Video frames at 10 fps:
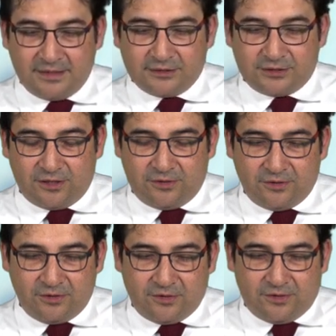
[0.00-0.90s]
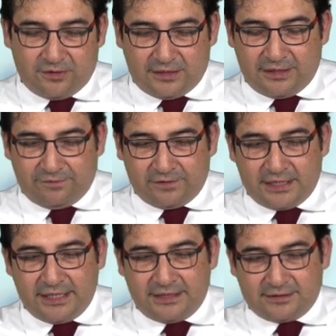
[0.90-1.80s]
So, if
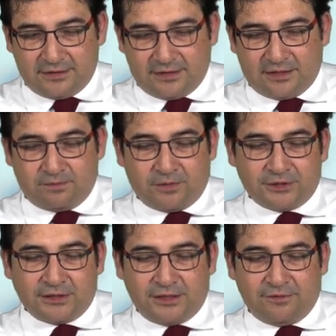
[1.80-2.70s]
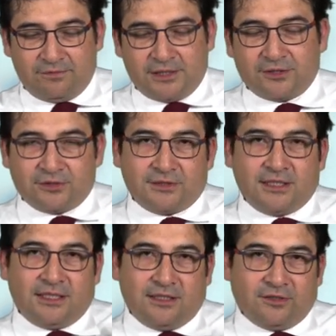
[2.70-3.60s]
gains are positive because
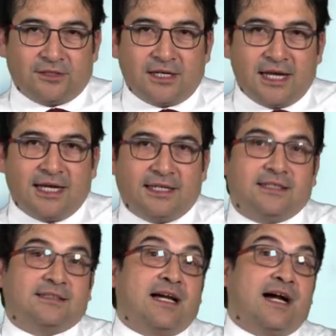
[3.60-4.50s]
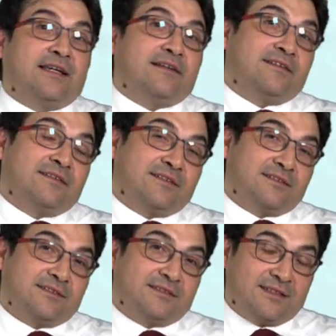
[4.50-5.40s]
the underlying is higher
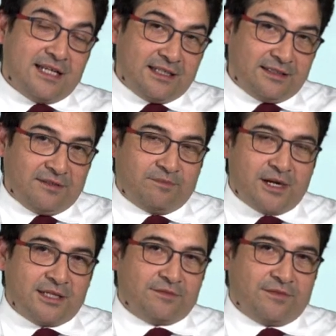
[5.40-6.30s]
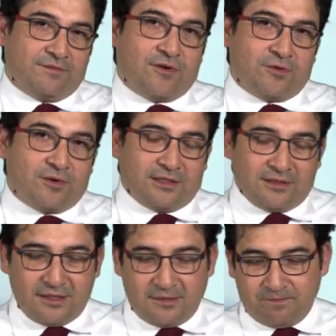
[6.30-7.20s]
than the price of the forward,
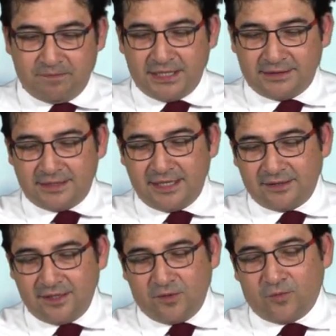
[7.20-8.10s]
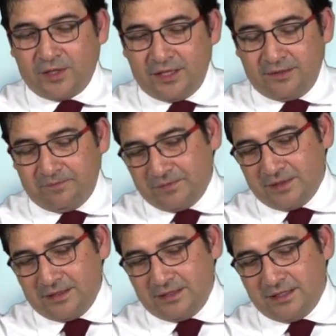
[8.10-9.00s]
means that we,
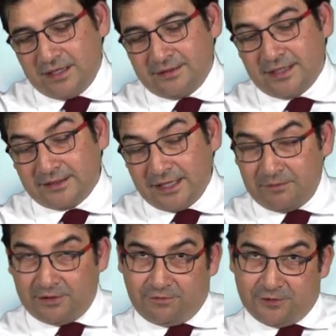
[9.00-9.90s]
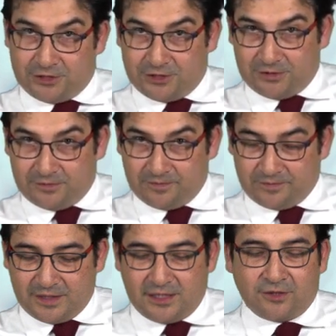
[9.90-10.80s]
at that time in the future,
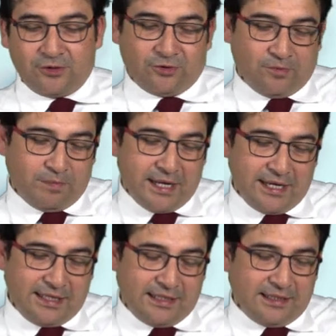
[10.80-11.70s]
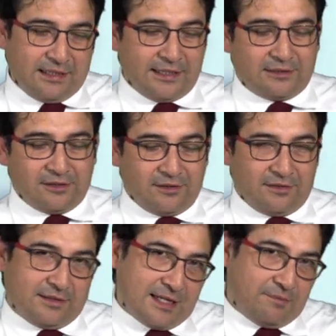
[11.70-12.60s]
are going to pay little,
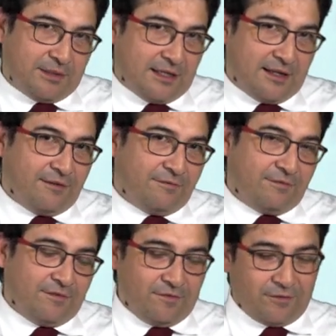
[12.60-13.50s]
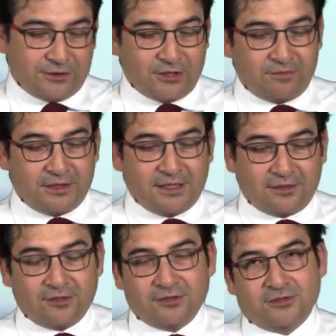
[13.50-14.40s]
capital F, for something
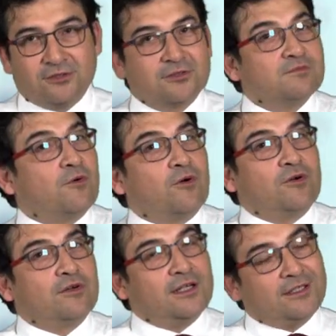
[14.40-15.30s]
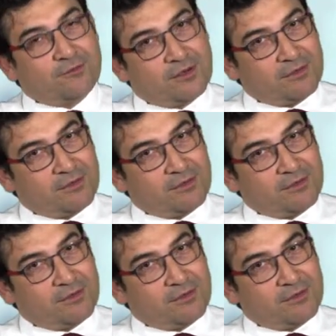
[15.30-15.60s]
that costs more, and then we're